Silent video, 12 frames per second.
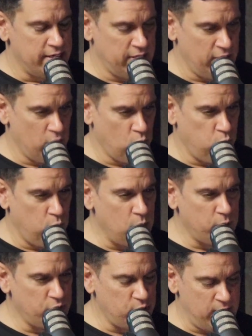
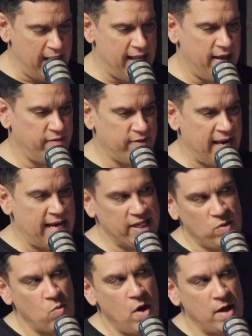What would you have
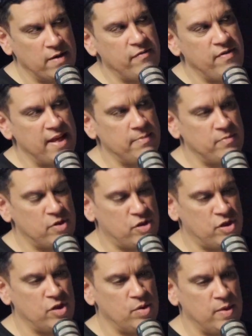any one of them
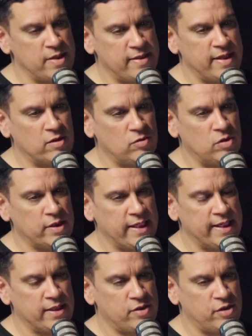do as they're
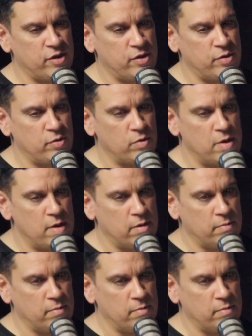looking to